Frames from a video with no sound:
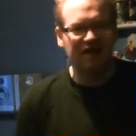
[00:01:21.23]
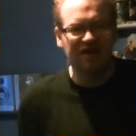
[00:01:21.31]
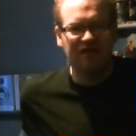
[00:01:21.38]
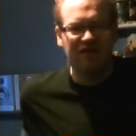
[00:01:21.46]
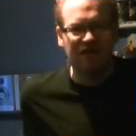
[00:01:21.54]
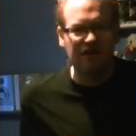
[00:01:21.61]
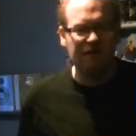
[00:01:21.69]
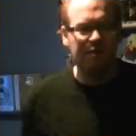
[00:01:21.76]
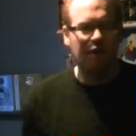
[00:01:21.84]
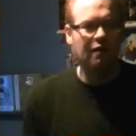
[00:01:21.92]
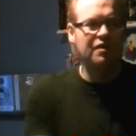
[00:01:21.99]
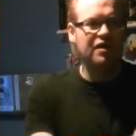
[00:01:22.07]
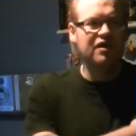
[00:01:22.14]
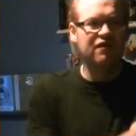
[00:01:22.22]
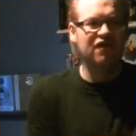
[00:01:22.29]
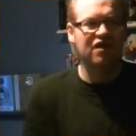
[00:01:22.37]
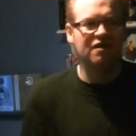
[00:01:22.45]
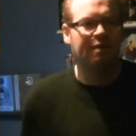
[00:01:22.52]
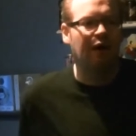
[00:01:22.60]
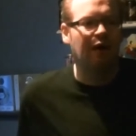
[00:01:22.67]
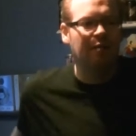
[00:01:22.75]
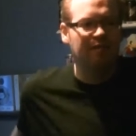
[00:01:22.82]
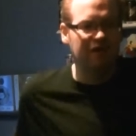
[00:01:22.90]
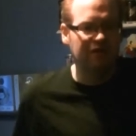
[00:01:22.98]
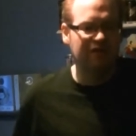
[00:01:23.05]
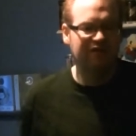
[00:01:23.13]
is a very pop is a very
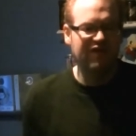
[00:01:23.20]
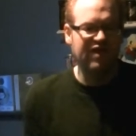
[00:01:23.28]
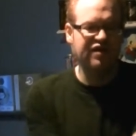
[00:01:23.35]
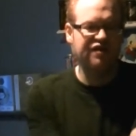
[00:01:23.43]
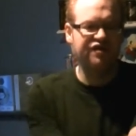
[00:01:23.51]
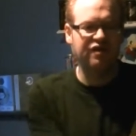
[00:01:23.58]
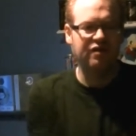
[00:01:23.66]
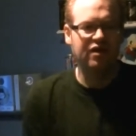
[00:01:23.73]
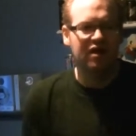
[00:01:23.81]
popular invention.